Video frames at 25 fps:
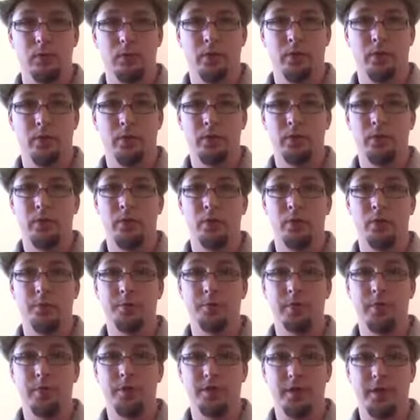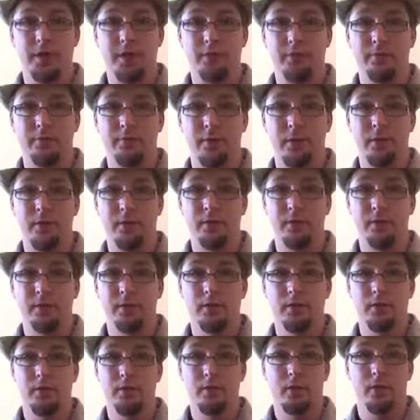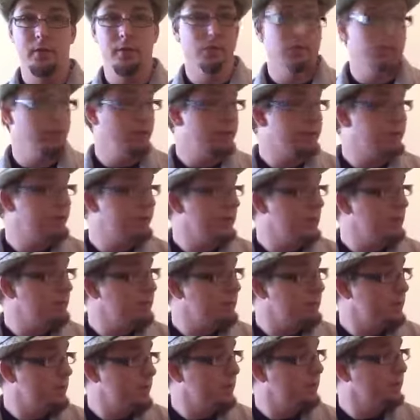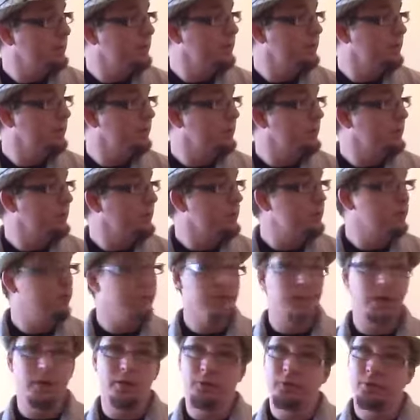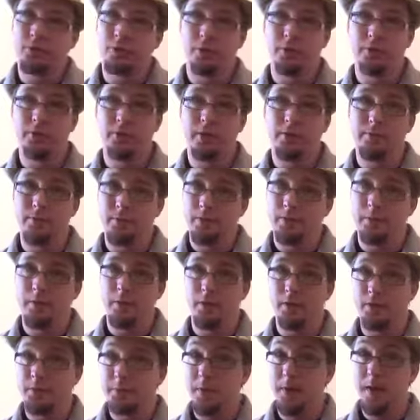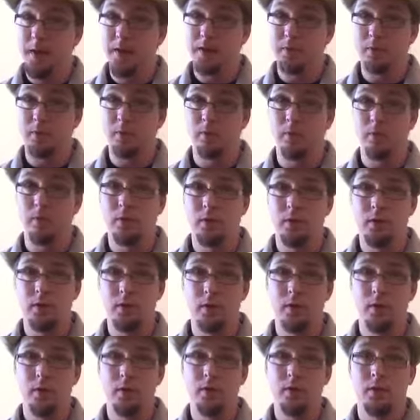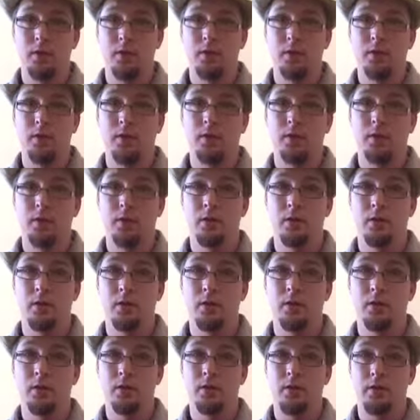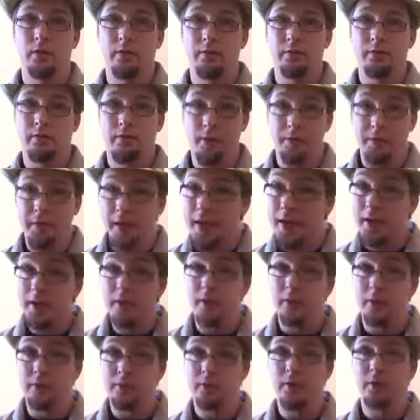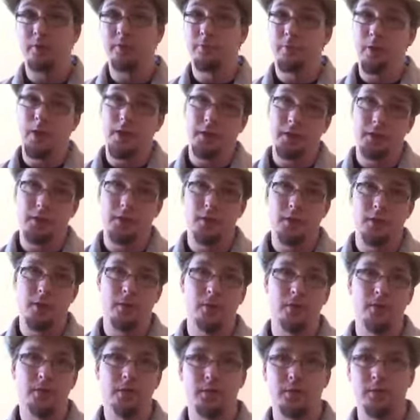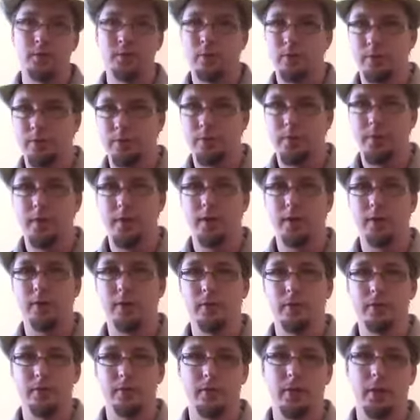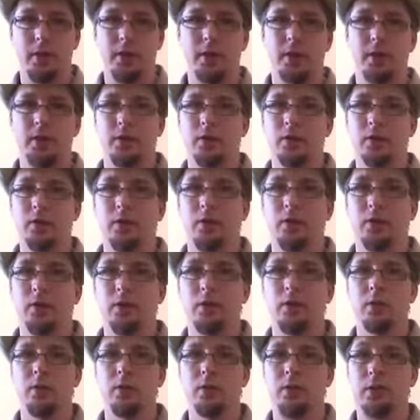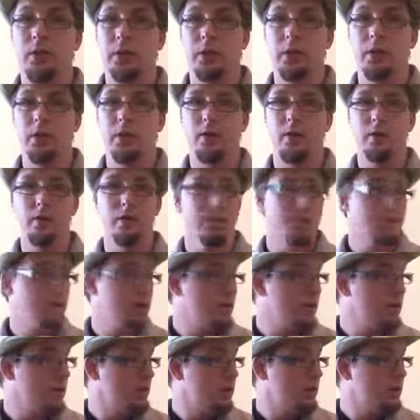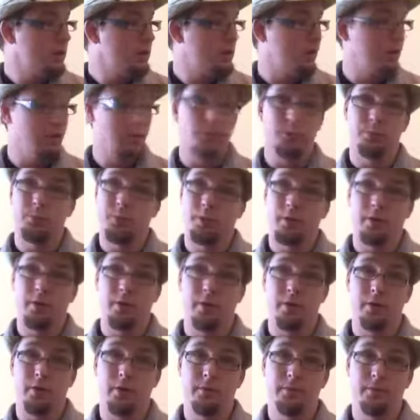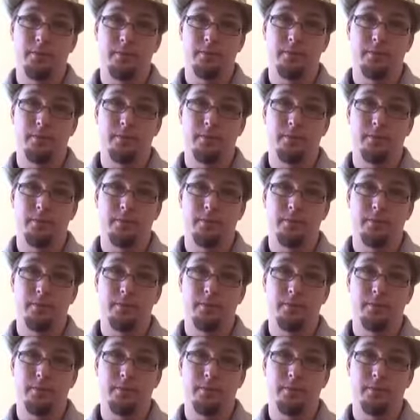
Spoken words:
then you go up to the second fret, do the same thing, put your fingers close to that fret bar as possible, and fret that note. It's called fretting a note, so you want to fret that note, strike it, there you go. Then you go up to the third,